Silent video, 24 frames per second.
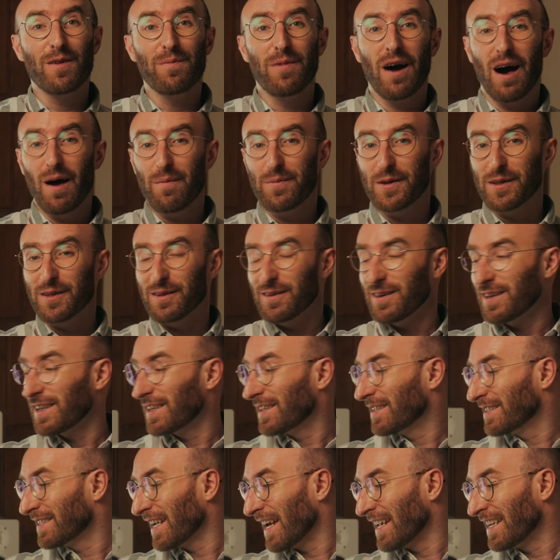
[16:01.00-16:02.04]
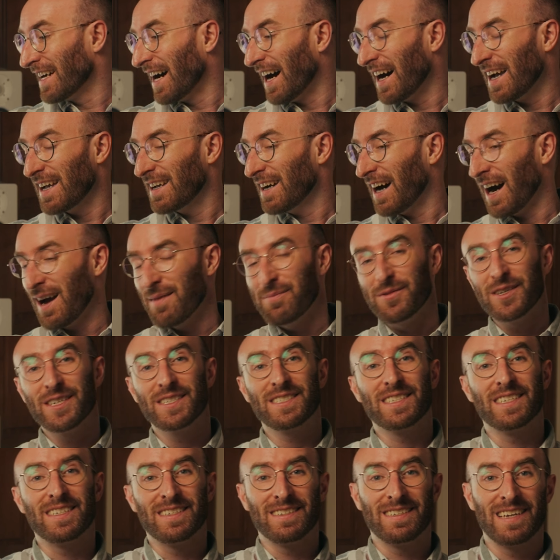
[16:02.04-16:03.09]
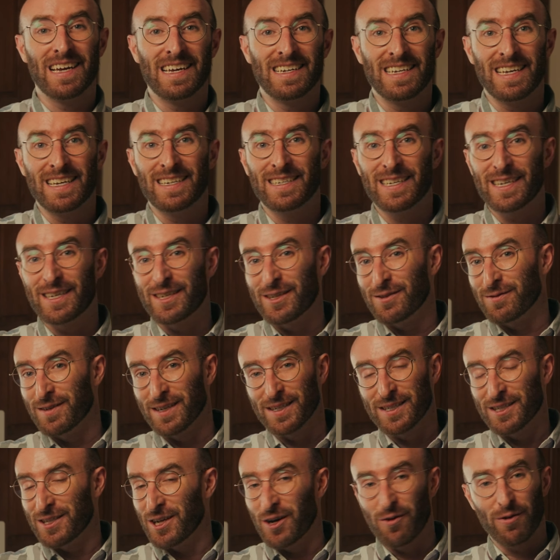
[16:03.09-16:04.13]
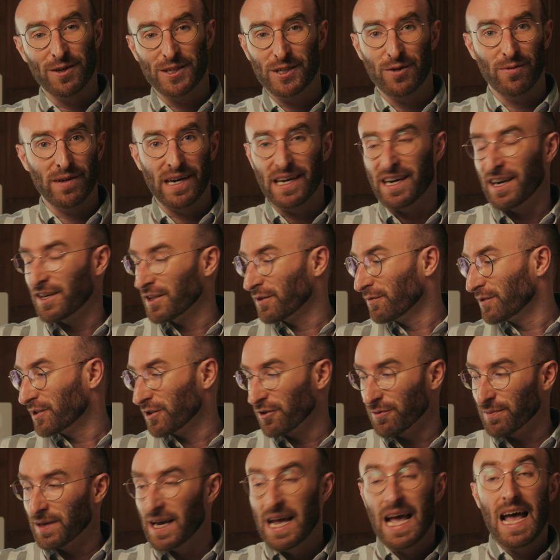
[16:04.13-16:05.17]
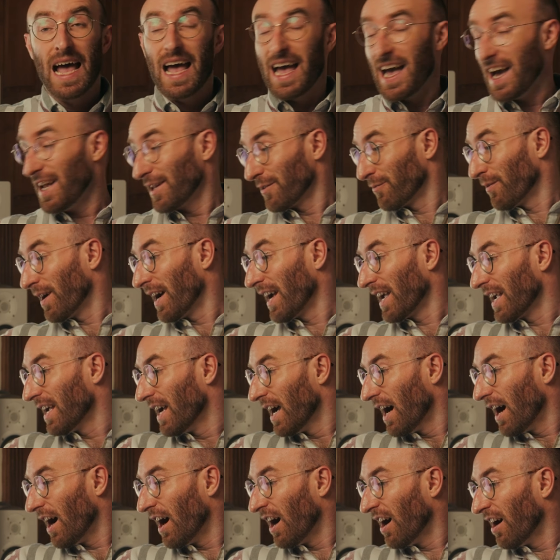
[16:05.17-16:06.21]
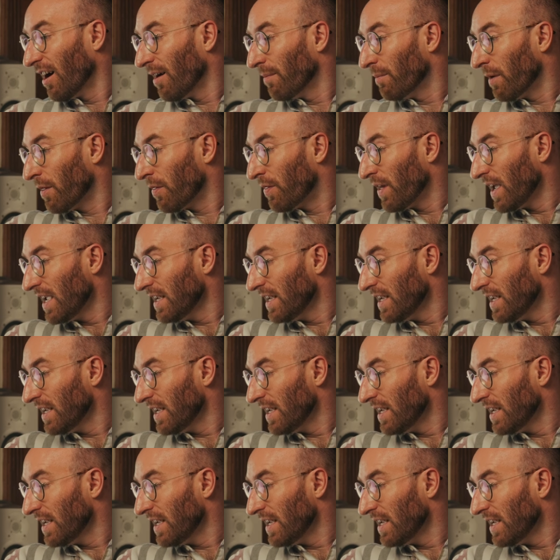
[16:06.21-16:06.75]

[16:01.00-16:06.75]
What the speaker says: popular and I'm just an idiot who doesn't know what's going on YouTube. Anyway, they